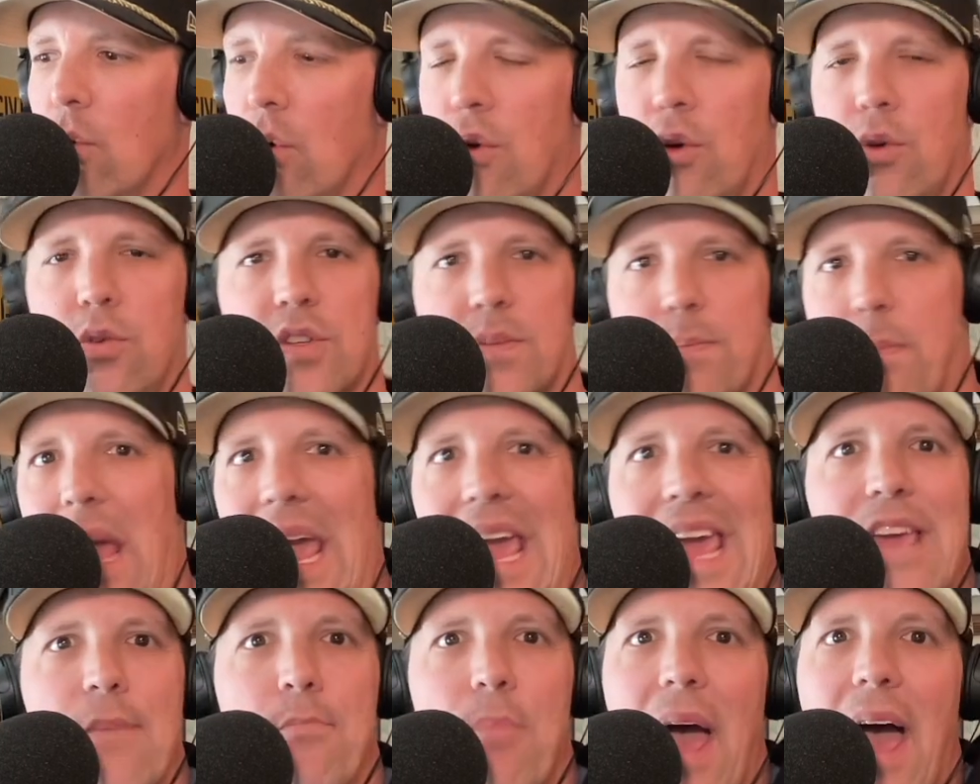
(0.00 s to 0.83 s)
Whose
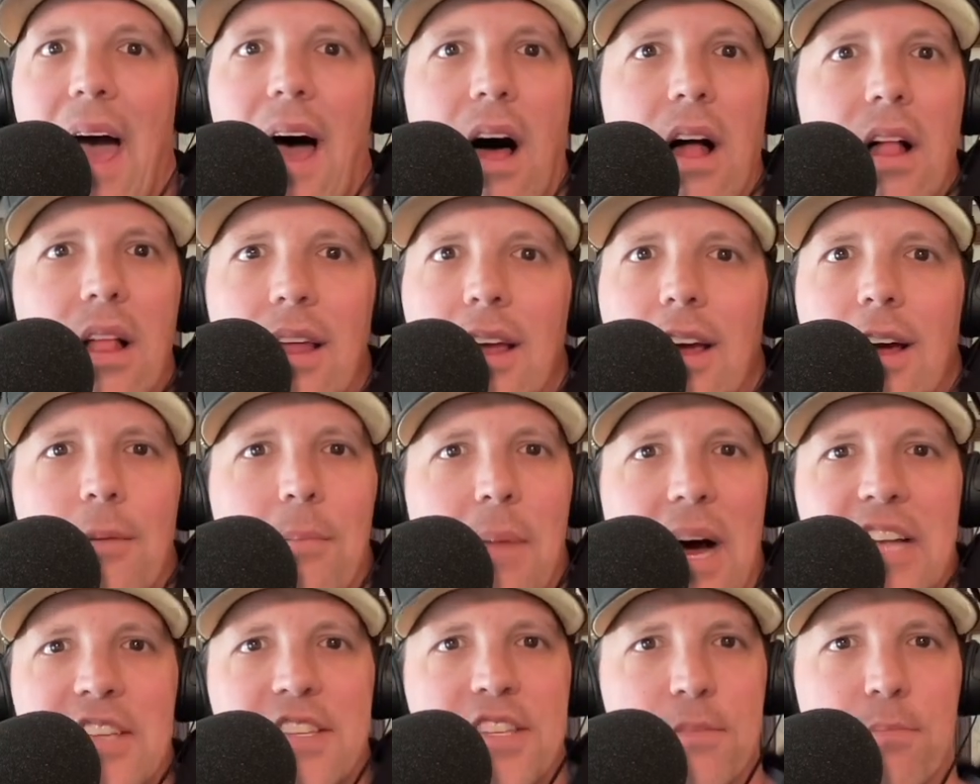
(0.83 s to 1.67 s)
PayPal am
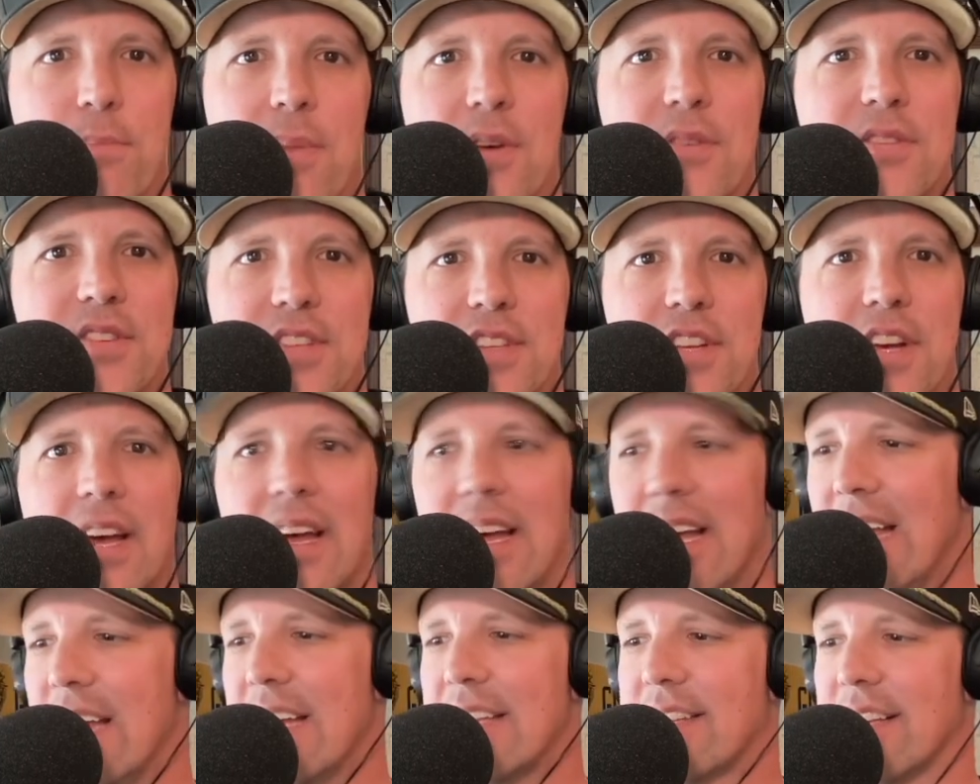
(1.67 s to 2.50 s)
I supposed to
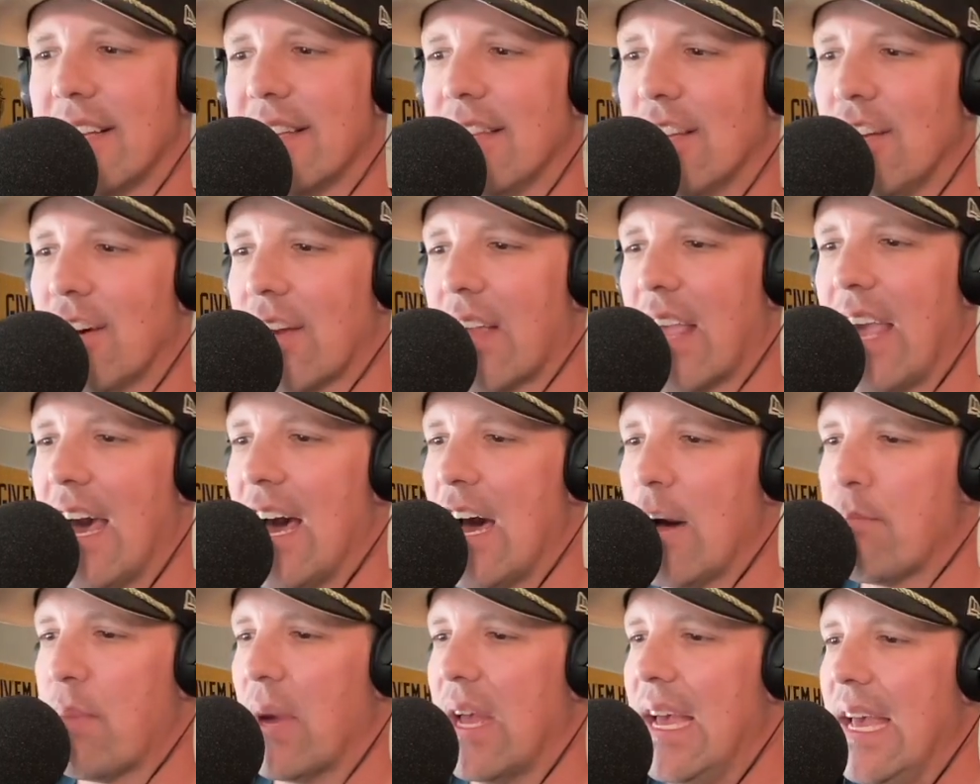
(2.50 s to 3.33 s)
look
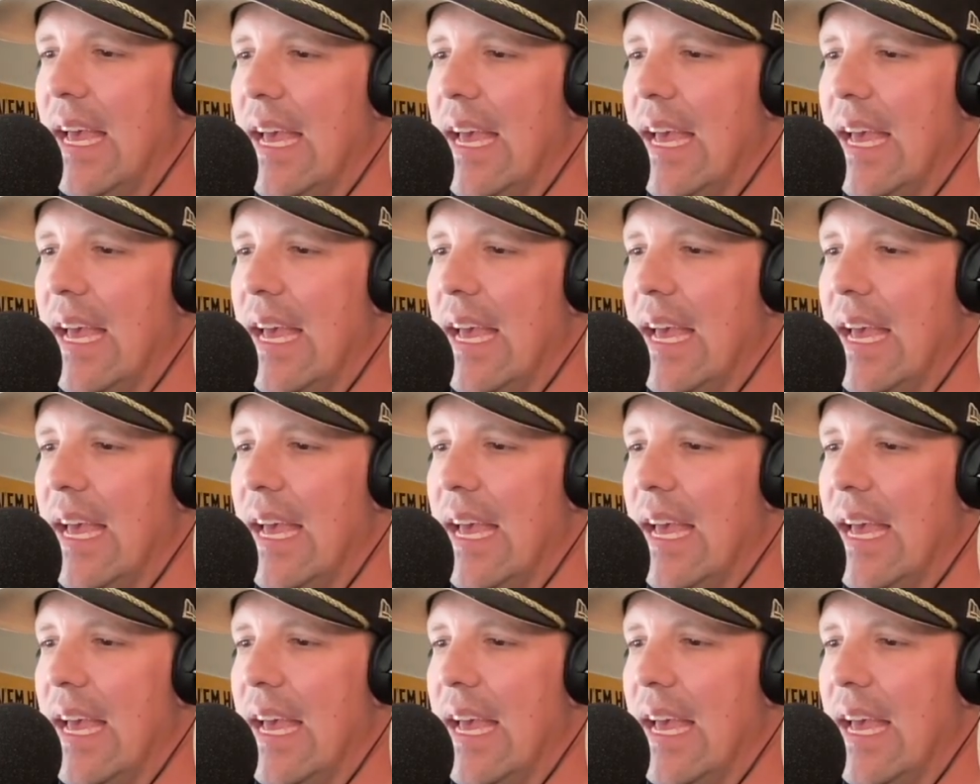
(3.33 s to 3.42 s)
up?